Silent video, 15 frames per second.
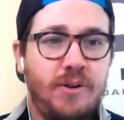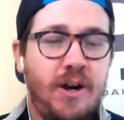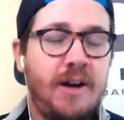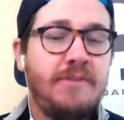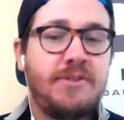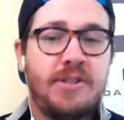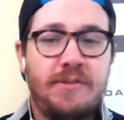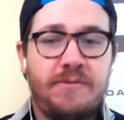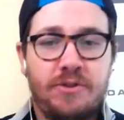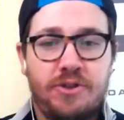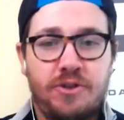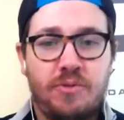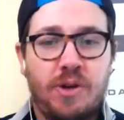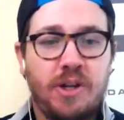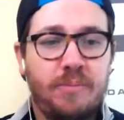obviously, if you do
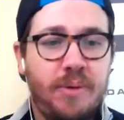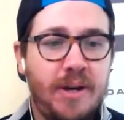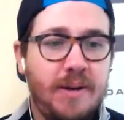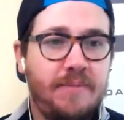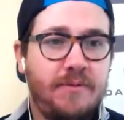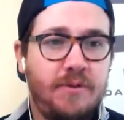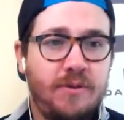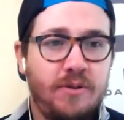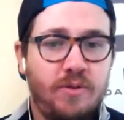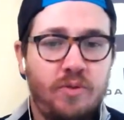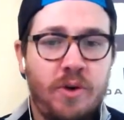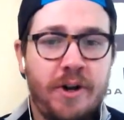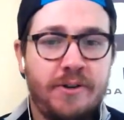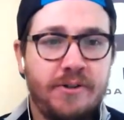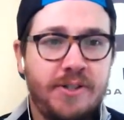want to pay up for
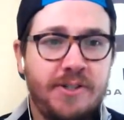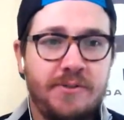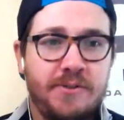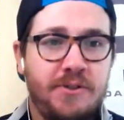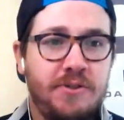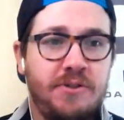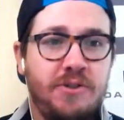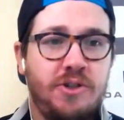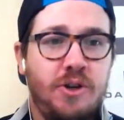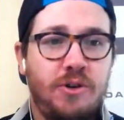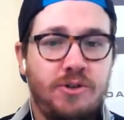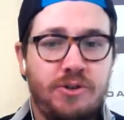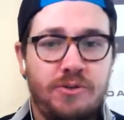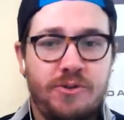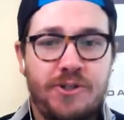wide receivers, you can go
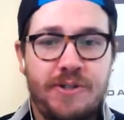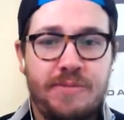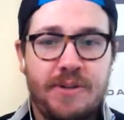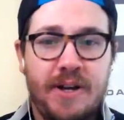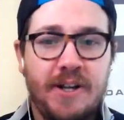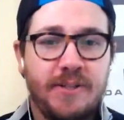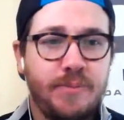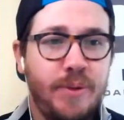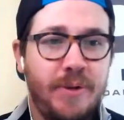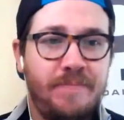to cheap guys, but.